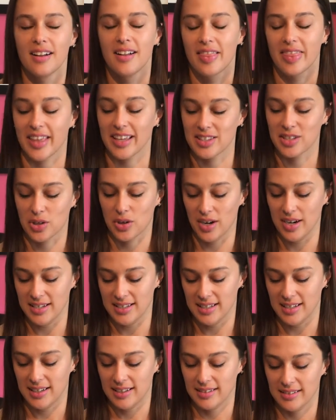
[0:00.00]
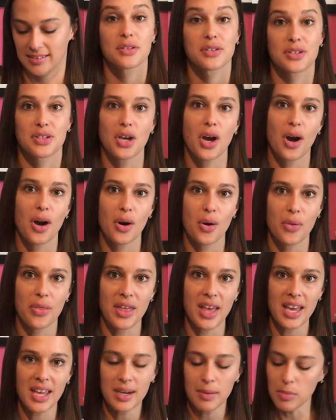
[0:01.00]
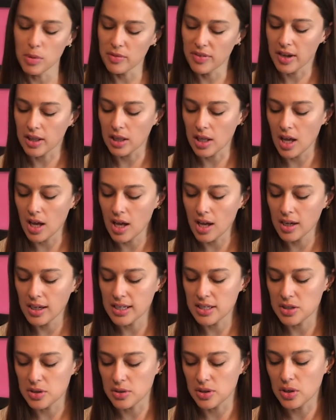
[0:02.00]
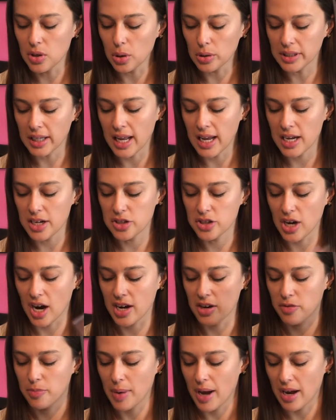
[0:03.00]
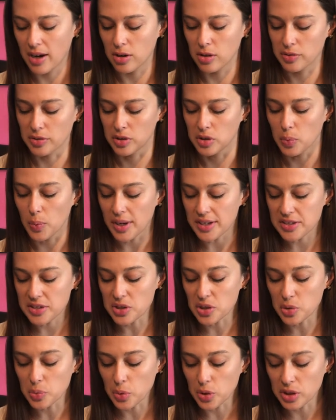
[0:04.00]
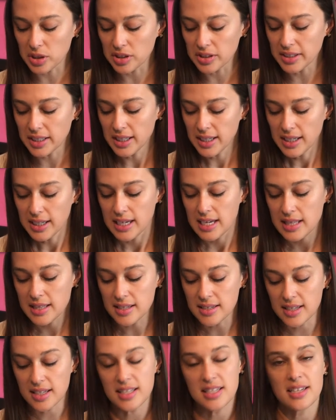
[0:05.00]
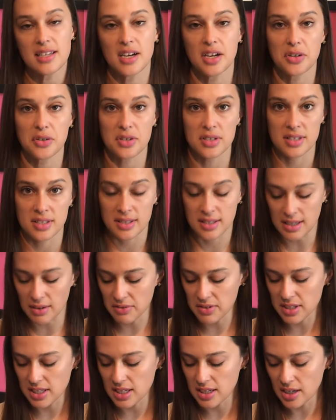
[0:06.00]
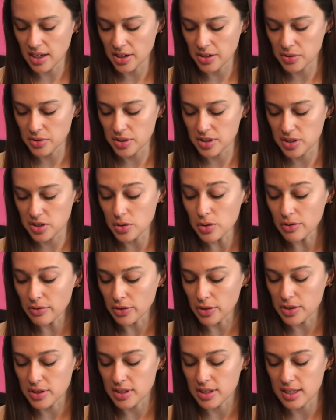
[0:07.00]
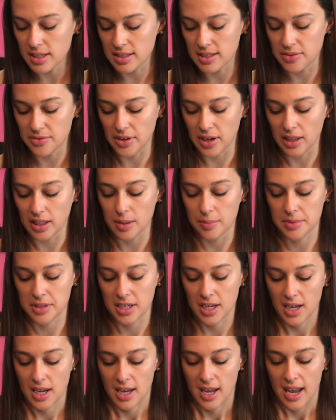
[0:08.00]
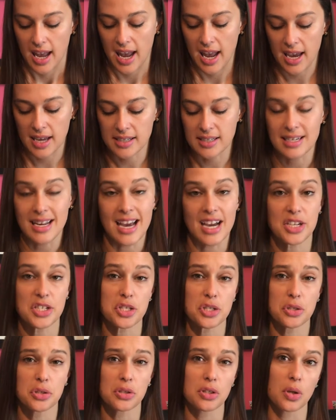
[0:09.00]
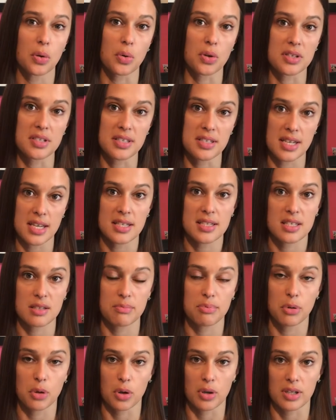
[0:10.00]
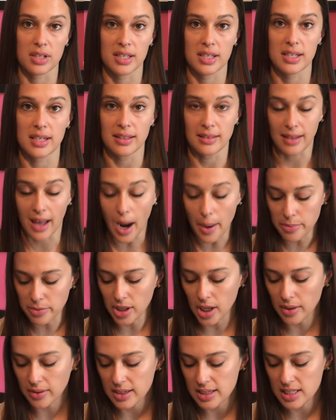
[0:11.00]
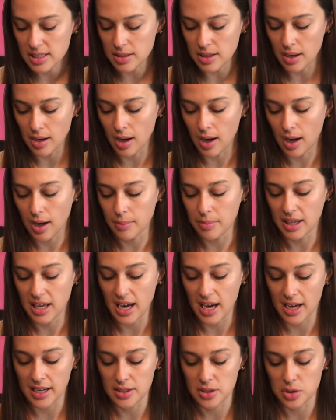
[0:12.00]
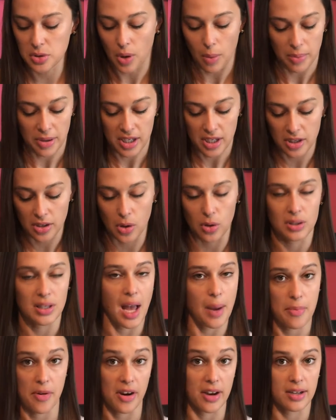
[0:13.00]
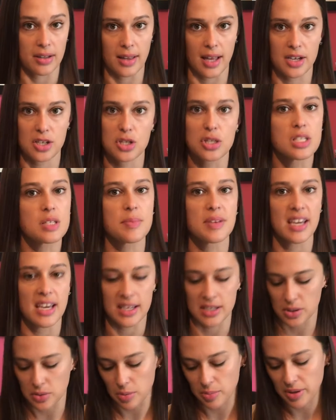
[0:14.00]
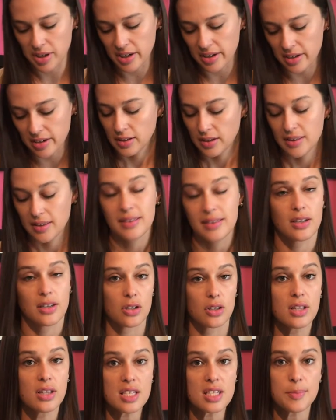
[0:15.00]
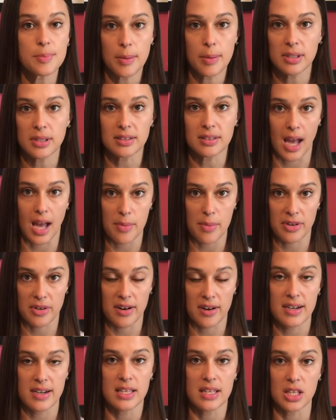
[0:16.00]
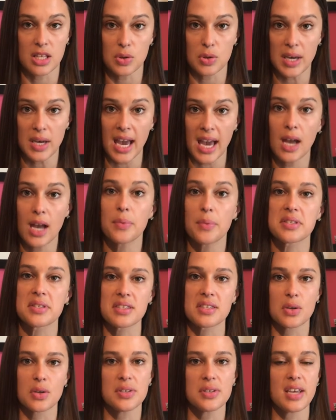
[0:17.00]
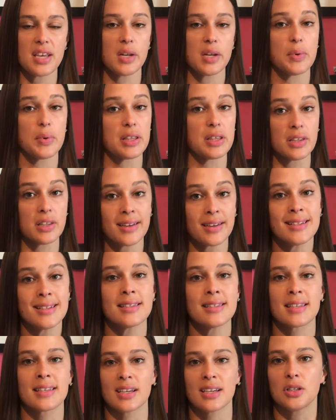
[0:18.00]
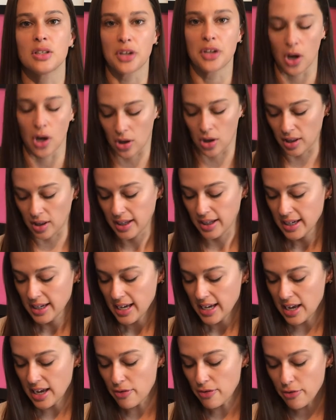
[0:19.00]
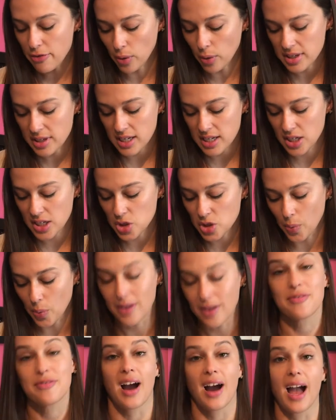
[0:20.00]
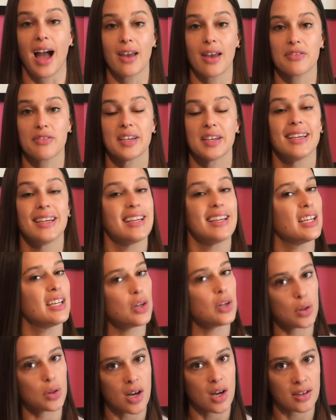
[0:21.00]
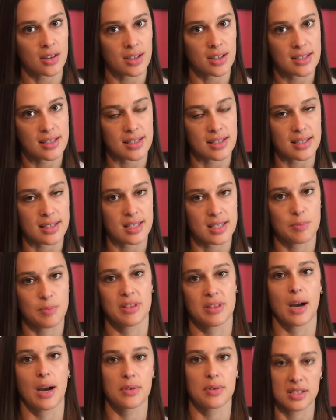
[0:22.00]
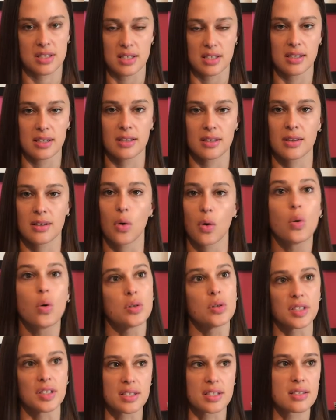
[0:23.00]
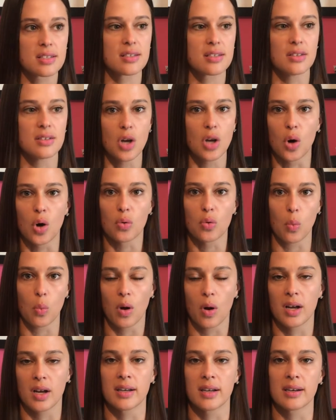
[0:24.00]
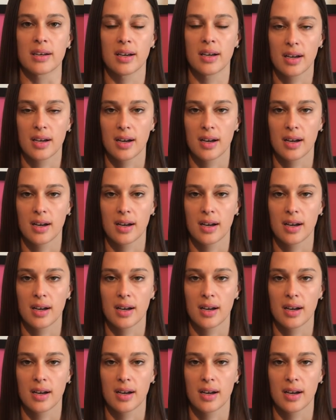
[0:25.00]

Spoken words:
that's crazy. So then moving along into the Golden Age, kind of back over in the Western world, in the 1600s and 1700s, universities developed and national or state-supported libraries began to appear, or library collections began to appear. The earliest public library in the UK was associated with London's Guildhall in 1425. It no longer exists, but that was the oldest known one,